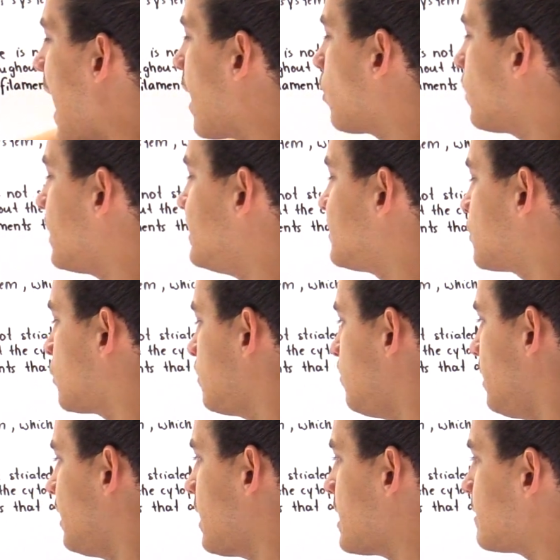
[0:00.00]
our
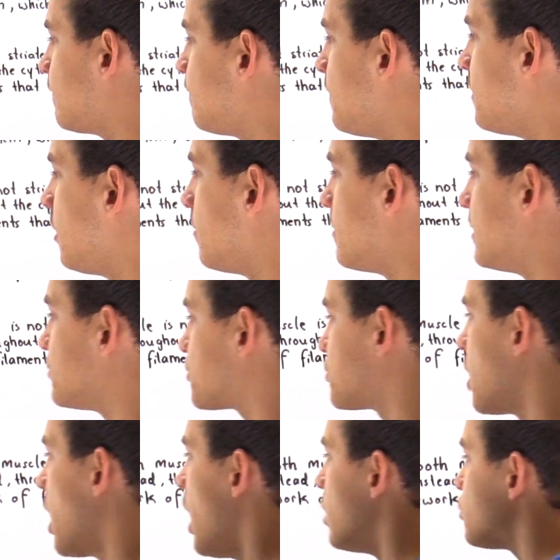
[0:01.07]
intermediate
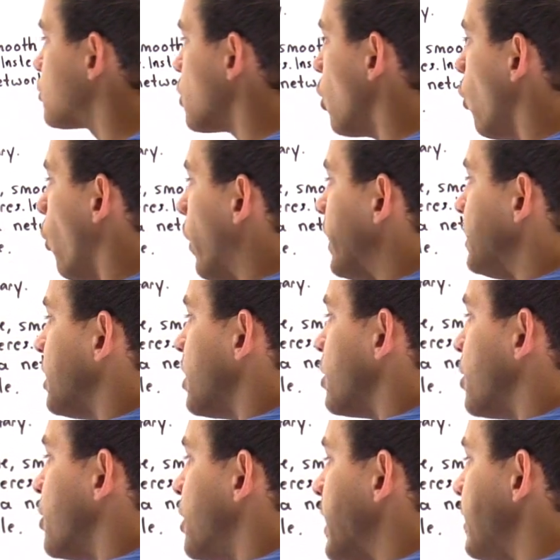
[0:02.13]
filaments. So when
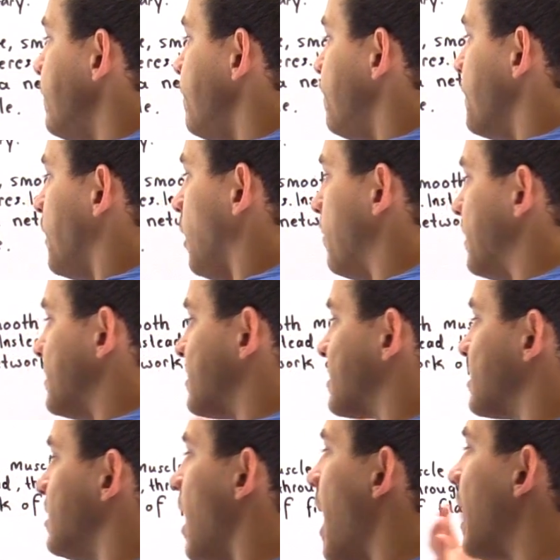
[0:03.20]
the thin filament
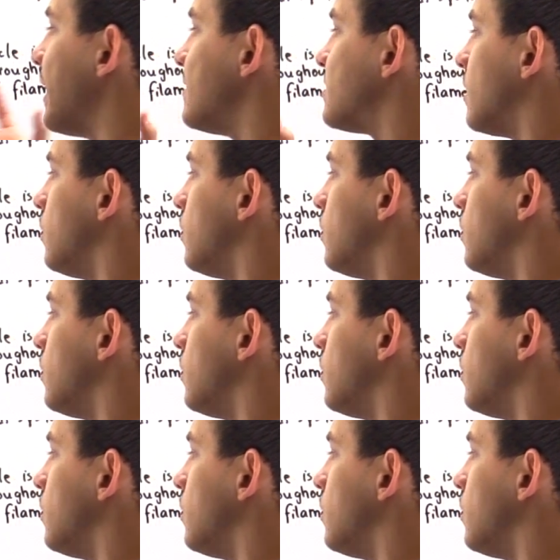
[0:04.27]
slides